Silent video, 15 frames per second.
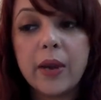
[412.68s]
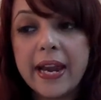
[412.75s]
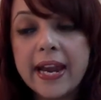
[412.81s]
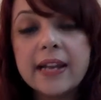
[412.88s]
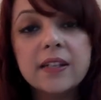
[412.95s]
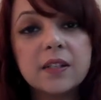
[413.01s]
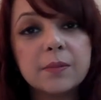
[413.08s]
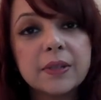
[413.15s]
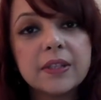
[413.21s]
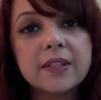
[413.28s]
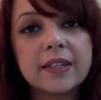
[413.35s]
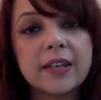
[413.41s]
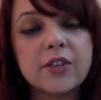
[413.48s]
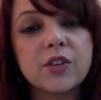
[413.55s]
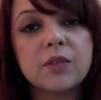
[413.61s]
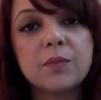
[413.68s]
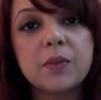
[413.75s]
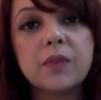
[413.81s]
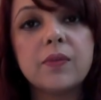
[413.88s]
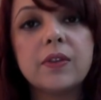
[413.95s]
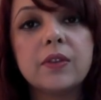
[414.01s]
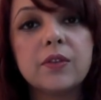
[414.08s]
intimate session
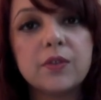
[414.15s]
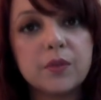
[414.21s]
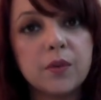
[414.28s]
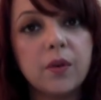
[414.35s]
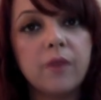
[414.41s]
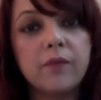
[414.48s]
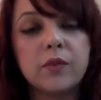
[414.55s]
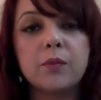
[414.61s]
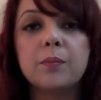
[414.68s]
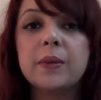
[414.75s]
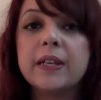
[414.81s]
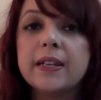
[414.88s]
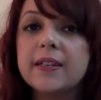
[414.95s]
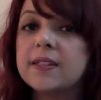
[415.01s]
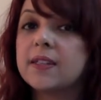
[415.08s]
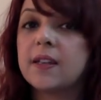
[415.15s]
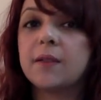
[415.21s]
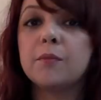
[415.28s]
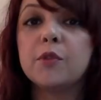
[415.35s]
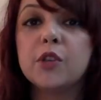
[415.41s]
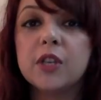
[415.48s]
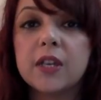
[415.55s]
between the two of you. Please
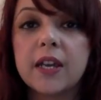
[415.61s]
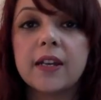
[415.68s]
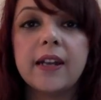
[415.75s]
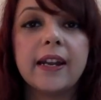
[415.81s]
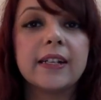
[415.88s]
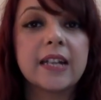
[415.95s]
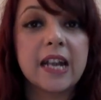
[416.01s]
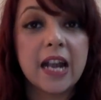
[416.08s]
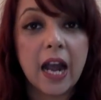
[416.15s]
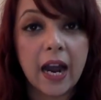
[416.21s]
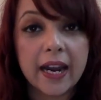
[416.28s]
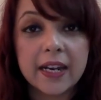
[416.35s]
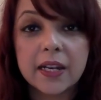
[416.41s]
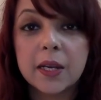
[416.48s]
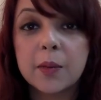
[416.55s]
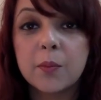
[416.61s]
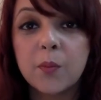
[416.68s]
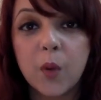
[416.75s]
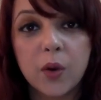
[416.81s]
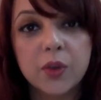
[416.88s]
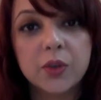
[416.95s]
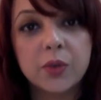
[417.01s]
communicate and guide him
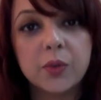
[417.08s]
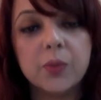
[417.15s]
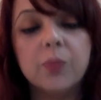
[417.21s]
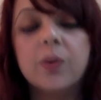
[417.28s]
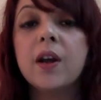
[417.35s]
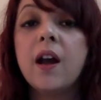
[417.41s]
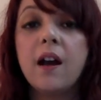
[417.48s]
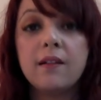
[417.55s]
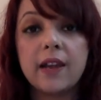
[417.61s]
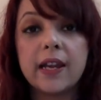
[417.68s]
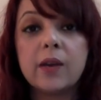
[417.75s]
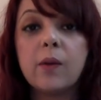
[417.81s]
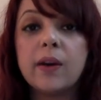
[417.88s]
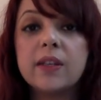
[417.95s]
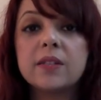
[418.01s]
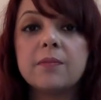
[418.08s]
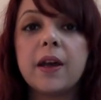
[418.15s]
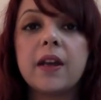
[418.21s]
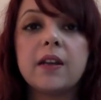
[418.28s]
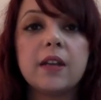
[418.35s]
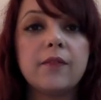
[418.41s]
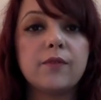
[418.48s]
what to do. Likewise,
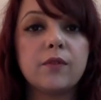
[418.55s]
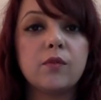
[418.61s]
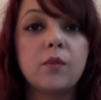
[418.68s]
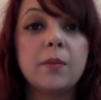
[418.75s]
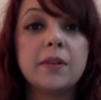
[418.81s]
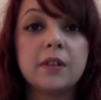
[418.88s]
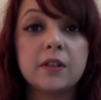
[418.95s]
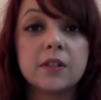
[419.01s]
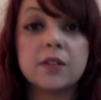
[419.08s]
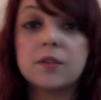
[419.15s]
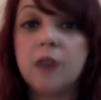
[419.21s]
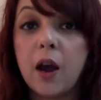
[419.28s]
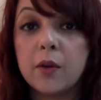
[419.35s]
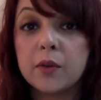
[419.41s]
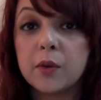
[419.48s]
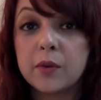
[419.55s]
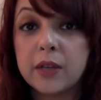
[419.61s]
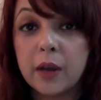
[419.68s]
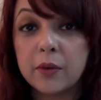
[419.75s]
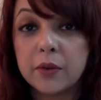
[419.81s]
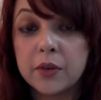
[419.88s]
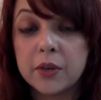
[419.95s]
men, if a woman doesn't know how to go
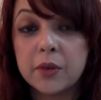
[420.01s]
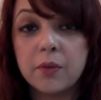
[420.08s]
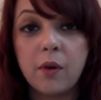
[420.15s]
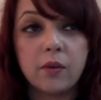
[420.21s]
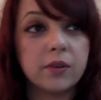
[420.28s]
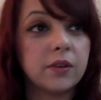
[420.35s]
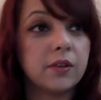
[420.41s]
down on you, or